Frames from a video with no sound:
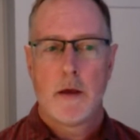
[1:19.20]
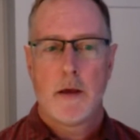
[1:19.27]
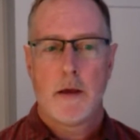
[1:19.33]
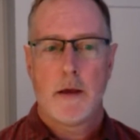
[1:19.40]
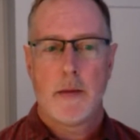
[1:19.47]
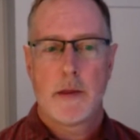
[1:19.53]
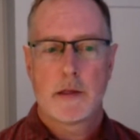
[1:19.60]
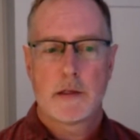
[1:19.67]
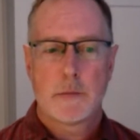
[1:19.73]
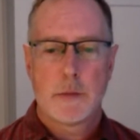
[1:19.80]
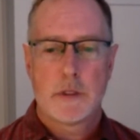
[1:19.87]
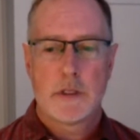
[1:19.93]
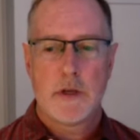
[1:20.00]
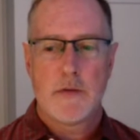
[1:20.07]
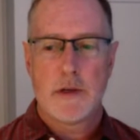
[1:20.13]
the
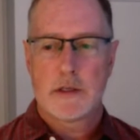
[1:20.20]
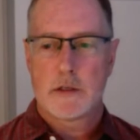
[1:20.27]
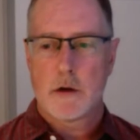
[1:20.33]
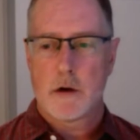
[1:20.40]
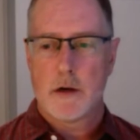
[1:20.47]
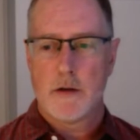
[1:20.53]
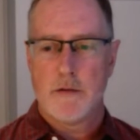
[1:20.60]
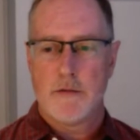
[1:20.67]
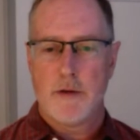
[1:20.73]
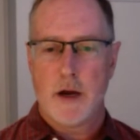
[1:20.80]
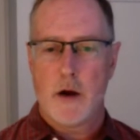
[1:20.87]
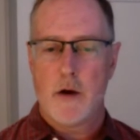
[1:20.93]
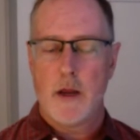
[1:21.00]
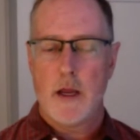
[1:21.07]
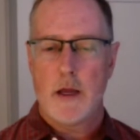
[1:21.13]
specifics are going to
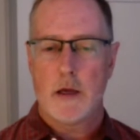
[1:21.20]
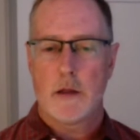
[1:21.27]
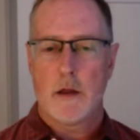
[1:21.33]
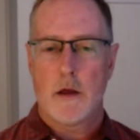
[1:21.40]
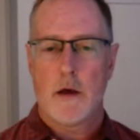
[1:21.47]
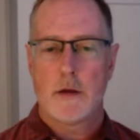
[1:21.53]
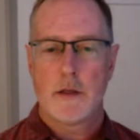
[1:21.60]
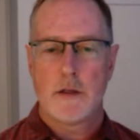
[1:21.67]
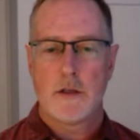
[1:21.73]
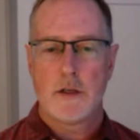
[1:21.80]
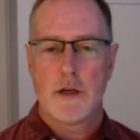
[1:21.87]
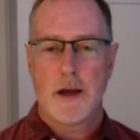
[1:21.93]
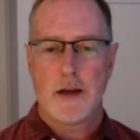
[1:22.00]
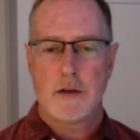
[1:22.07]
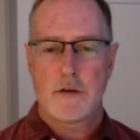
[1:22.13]
vary along the
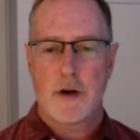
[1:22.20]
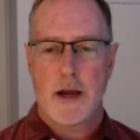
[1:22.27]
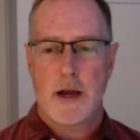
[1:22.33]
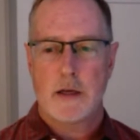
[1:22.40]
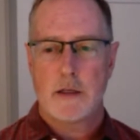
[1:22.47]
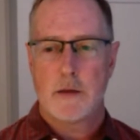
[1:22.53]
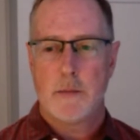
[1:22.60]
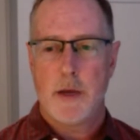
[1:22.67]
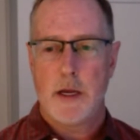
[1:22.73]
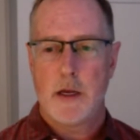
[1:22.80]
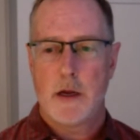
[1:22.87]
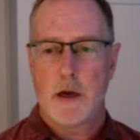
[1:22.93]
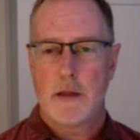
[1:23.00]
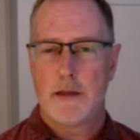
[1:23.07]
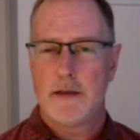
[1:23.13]
GI tract
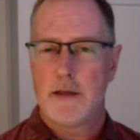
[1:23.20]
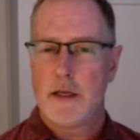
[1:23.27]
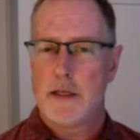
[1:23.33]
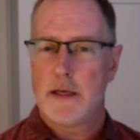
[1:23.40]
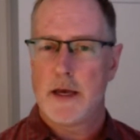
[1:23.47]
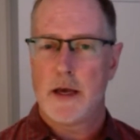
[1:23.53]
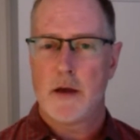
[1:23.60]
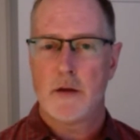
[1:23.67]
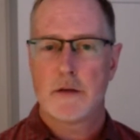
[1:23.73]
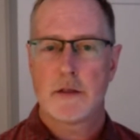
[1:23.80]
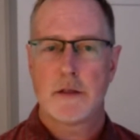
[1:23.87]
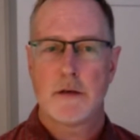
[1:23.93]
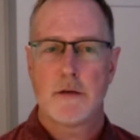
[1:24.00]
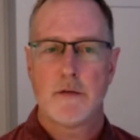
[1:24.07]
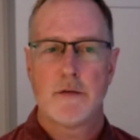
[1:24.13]
depending on the details
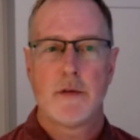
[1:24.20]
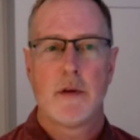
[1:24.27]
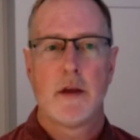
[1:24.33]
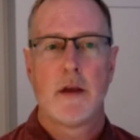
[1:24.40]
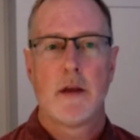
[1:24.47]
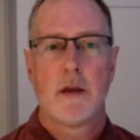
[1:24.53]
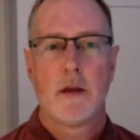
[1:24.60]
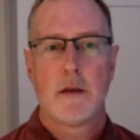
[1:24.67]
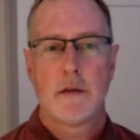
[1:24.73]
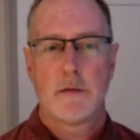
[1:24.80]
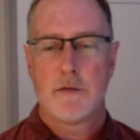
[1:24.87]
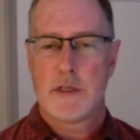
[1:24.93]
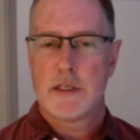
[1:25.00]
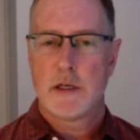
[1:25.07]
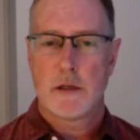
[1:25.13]
of
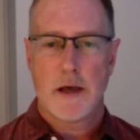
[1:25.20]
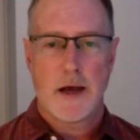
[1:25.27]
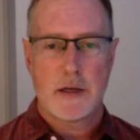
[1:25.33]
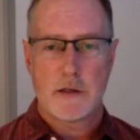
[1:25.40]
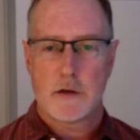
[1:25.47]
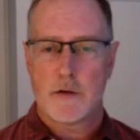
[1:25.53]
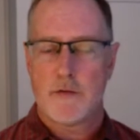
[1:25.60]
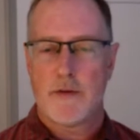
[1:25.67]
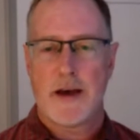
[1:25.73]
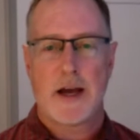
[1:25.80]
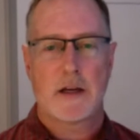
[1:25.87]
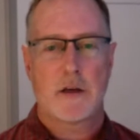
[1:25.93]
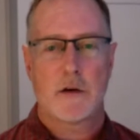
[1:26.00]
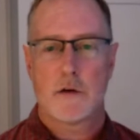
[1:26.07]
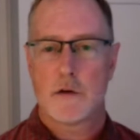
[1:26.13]
physiological
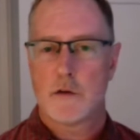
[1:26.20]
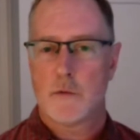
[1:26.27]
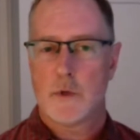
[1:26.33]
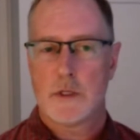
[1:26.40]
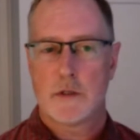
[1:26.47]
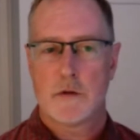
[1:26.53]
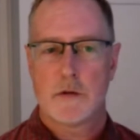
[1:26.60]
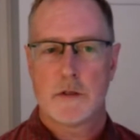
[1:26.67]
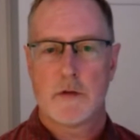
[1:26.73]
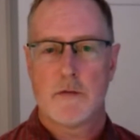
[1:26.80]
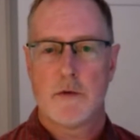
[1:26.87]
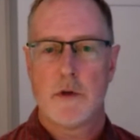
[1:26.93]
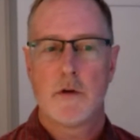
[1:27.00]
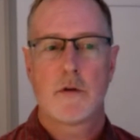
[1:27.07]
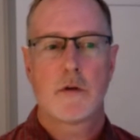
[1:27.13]
factors, what sorts of
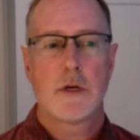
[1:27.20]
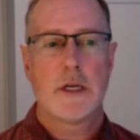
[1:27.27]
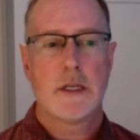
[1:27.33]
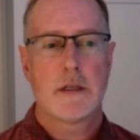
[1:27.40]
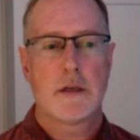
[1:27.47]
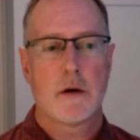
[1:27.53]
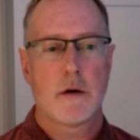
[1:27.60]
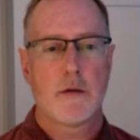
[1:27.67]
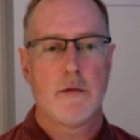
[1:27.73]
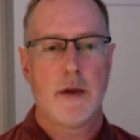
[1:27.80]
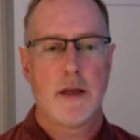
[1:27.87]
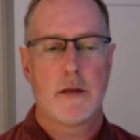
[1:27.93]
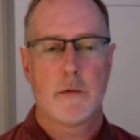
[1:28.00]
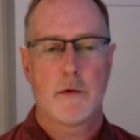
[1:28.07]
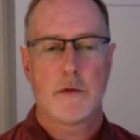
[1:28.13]
nutrients are
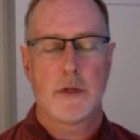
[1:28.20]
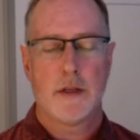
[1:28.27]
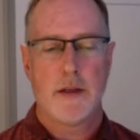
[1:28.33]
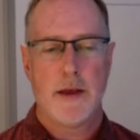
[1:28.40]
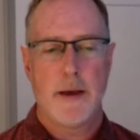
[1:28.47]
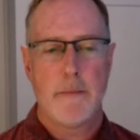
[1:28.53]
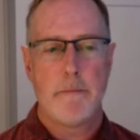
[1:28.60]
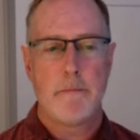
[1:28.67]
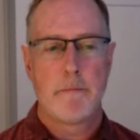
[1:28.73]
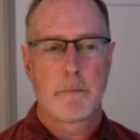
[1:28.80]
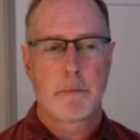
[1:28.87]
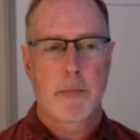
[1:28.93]
available to them.